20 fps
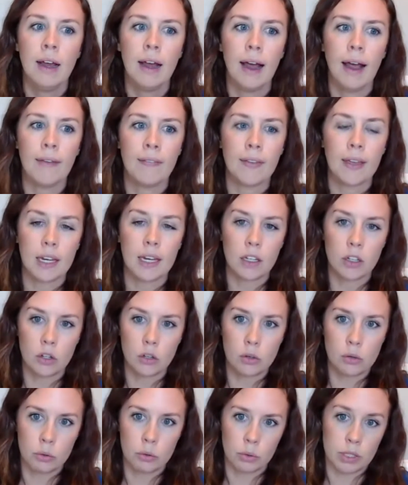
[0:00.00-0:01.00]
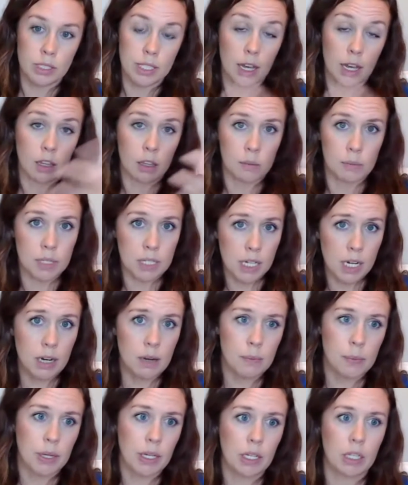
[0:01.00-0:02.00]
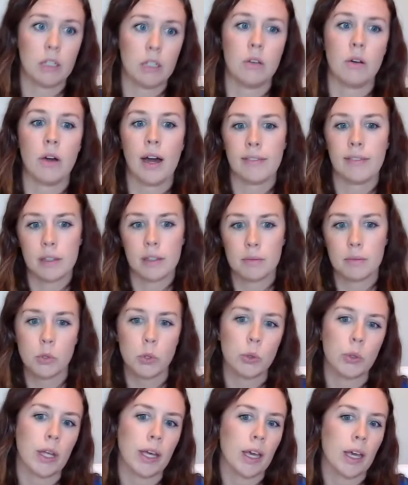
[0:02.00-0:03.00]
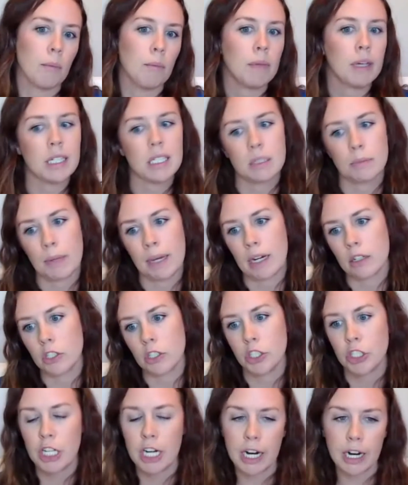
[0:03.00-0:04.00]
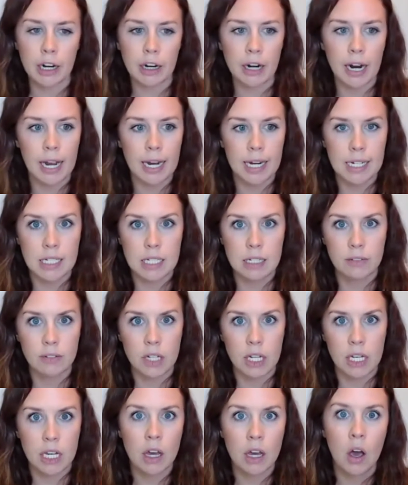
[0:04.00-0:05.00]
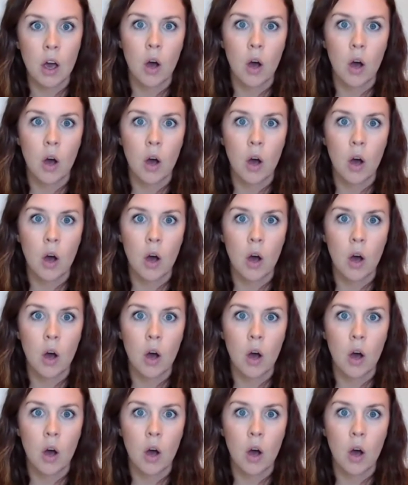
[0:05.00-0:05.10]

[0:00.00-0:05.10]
and then you tell them a topic and you have them do like a mixed pair share activity